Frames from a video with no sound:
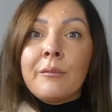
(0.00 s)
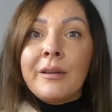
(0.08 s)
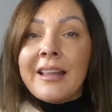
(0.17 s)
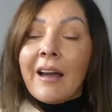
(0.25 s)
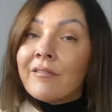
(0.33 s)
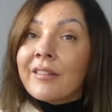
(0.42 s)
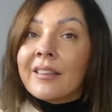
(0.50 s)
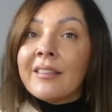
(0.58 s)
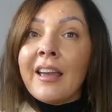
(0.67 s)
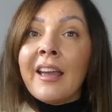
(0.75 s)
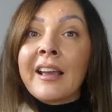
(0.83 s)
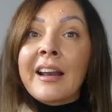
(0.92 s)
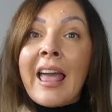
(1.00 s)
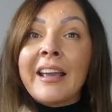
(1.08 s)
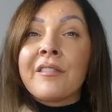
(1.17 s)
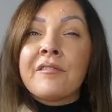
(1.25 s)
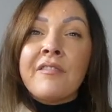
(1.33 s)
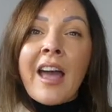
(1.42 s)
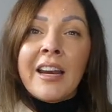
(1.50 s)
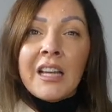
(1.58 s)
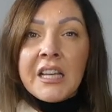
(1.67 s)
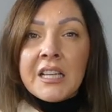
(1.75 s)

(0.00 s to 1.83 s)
with everything, like very